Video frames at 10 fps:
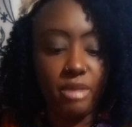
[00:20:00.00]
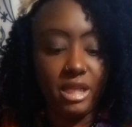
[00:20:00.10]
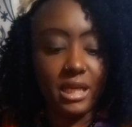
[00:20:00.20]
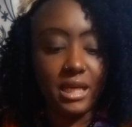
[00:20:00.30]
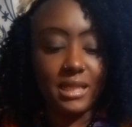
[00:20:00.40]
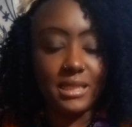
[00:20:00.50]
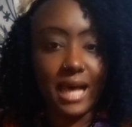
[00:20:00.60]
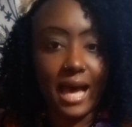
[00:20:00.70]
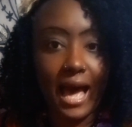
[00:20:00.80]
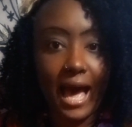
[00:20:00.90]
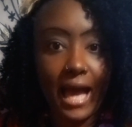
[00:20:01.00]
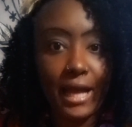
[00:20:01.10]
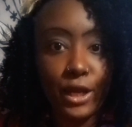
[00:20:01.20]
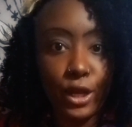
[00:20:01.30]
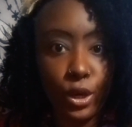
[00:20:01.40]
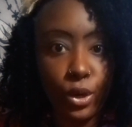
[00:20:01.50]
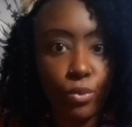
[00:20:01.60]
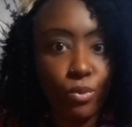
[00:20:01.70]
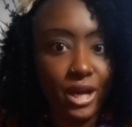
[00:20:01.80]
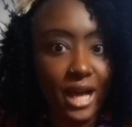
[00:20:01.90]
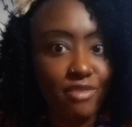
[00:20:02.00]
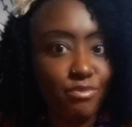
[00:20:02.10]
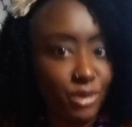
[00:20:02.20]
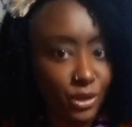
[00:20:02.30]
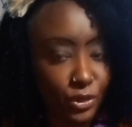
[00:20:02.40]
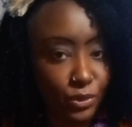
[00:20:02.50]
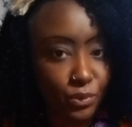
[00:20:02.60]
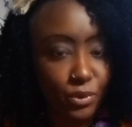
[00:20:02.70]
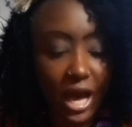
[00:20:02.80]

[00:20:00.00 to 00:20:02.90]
Because I know what I've been through.